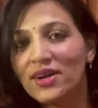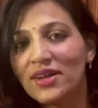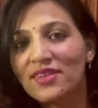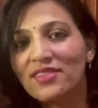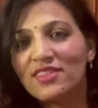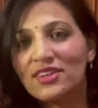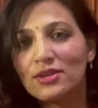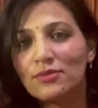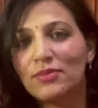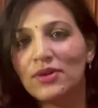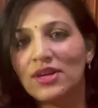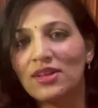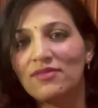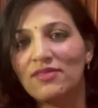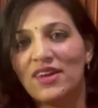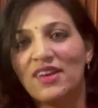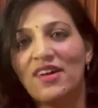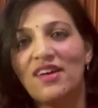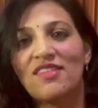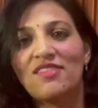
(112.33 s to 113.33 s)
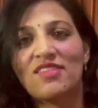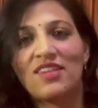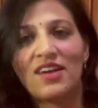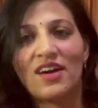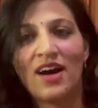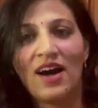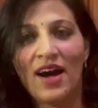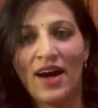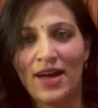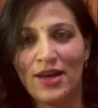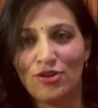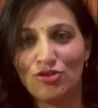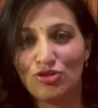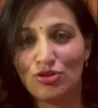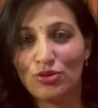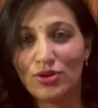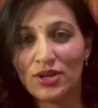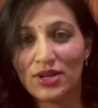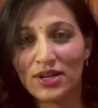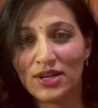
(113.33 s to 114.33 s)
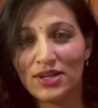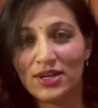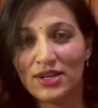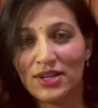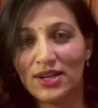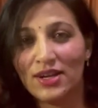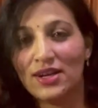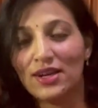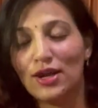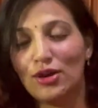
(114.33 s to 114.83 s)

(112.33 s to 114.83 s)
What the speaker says: does it mean when I say a high sugar content,